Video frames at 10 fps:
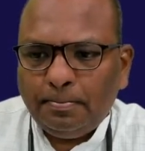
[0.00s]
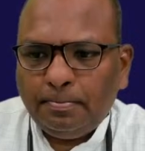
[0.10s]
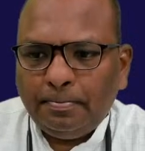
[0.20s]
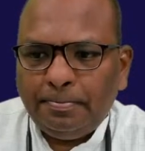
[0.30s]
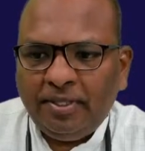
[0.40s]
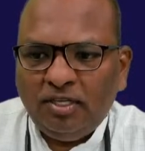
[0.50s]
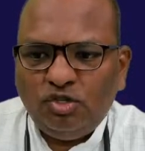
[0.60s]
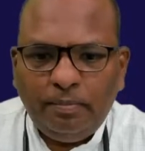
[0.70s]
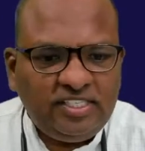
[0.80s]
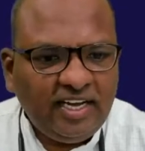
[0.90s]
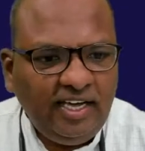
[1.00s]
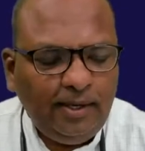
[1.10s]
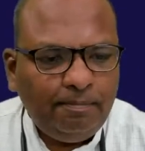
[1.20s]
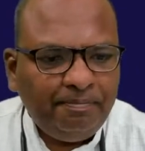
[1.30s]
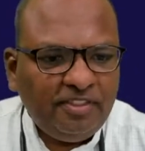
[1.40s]
So basically,
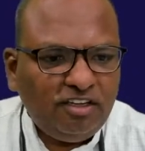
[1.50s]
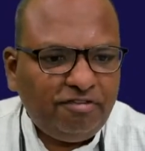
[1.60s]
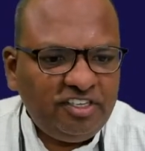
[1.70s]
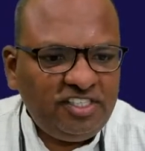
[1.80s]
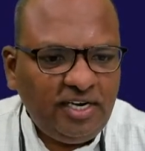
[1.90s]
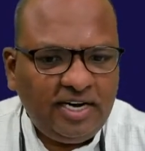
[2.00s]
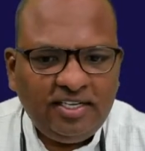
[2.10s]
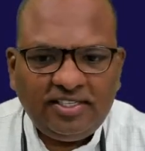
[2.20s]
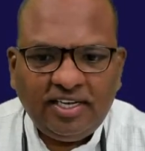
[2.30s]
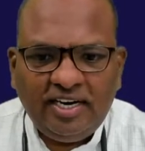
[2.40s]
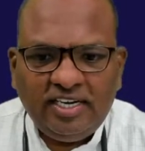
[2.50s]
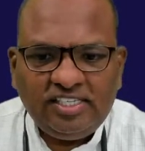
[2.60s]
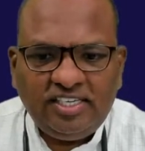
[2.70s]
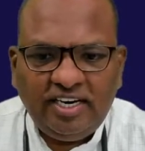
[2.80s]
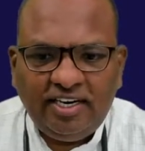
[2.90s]
the first and the second
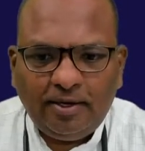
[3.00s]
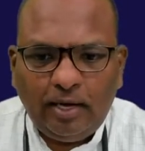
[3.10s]
estate